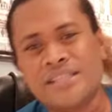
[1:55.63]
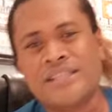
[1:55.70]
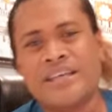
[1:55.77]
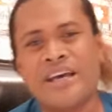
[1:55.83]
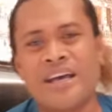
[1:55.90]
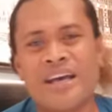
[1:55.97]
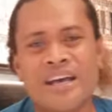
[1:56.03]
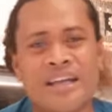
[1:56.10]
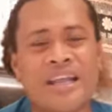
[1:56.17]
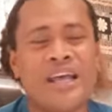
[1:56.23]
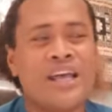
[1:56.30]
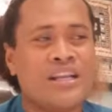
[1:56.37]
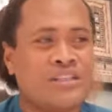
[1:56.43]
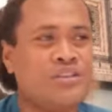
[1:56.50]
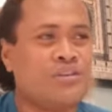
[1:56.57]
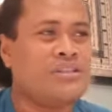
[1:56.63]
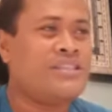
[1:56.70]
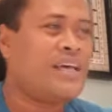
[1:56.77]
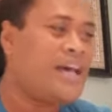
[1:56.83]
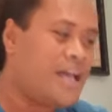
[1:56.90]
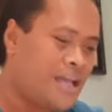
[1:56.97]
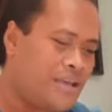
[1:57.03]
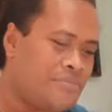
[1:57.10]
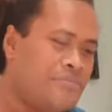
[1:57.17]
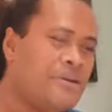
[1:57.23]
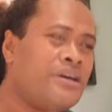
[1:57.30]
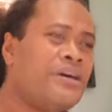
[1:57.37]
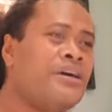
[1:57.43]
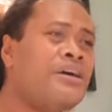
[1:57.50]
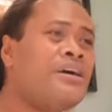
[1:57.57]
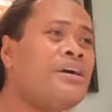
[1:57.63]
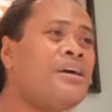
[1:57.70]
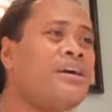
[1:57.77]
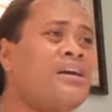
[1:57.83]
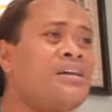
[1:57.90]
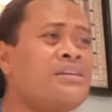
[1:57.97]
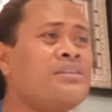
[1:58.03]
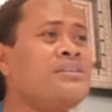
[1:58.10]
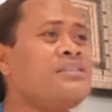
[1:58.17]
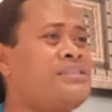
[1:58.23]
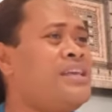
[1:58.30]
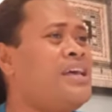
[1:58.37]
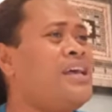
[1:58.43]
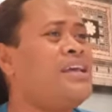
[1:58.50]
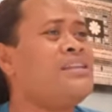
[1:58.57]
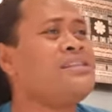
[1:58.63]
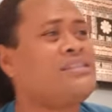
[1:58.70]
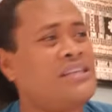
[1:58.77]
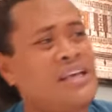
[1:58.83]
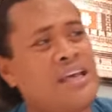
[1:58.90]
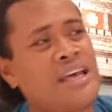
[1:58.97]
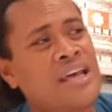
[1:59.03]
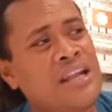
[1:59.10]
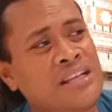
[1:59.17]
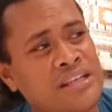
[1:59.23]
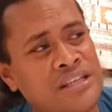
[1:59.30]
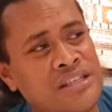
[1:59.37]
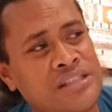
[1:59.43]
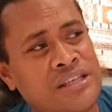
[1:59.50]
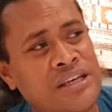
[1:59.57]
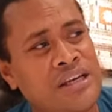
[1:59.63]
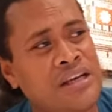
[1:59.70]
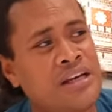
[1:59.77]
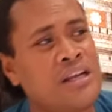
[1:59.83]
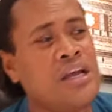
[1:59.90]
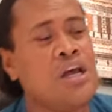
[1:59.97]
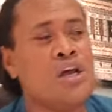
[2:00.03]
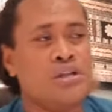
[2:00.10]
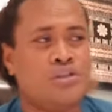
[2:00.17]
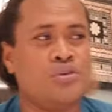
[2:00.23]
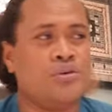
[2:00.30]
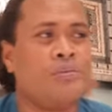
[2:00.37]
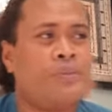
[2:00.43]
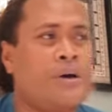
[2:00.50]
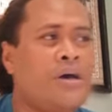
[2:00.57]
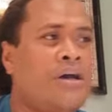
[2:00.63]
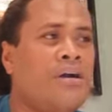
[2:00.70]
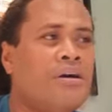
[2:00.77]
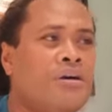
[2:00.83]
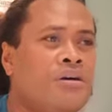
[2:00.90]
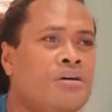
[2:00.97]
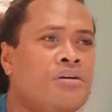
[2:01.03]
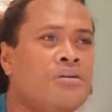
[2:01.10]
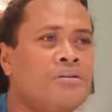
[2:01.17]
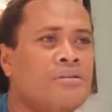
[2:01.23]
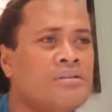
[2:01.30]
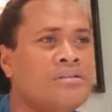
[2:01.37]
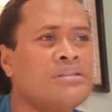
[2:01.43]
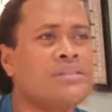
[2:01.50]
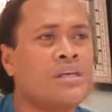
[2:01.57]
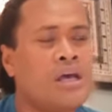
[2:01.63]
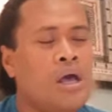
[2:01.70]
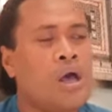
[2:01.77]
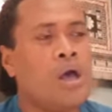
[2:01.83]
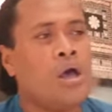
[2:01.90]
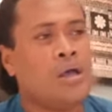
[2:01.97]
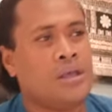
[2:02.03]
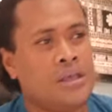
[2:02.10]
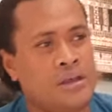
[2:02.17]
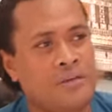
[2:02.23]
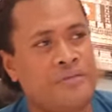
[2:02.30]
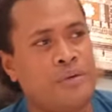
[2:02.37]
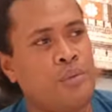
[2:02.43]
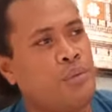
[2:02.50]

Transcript: turn to diamonds and sand can turn to pearls. If a